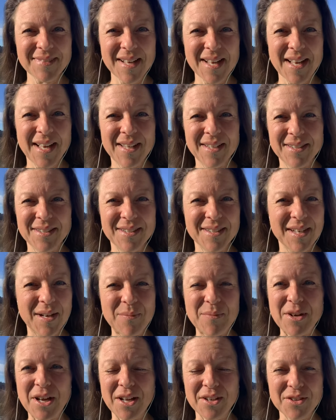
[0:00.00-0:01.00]
And
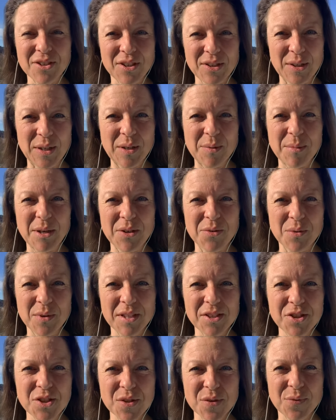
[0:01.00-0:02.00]
I'm not talking about
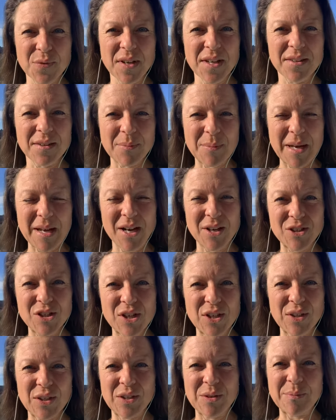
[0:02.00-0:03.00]
religious faith, I'm
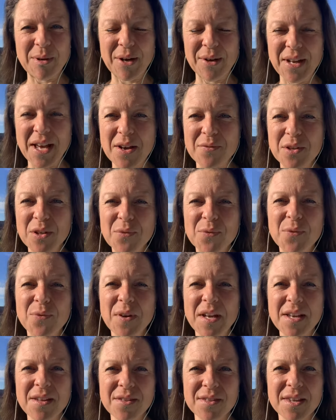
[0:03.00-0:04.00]
talking about having
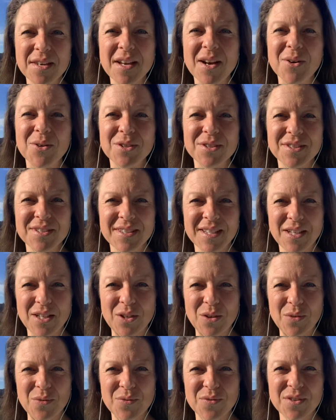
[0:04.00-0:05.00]
faith in
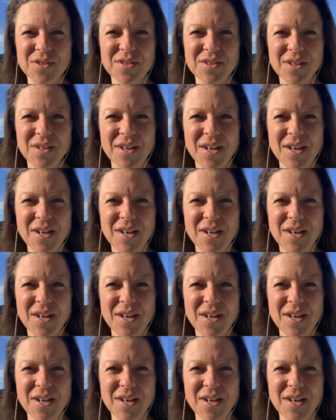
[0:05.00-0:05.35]
ourselves.